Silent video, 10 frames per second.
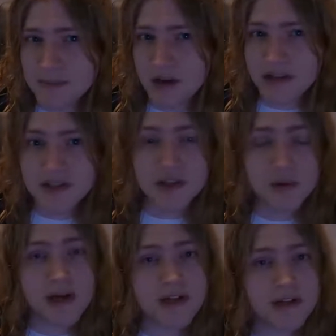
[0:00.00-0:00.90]
on the
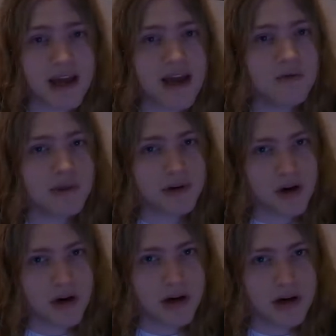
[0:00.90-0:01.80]
situation they have with their
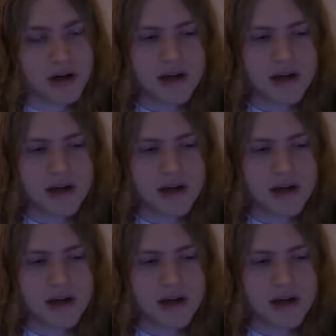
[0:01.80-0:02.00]
car.